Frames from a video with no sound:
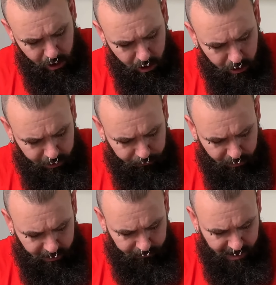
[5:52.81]
on the
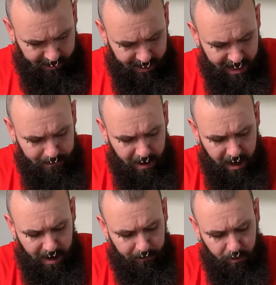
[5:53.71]
front of that game,
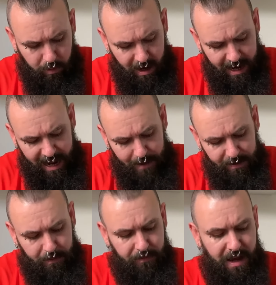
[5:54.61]
I'm quite happy with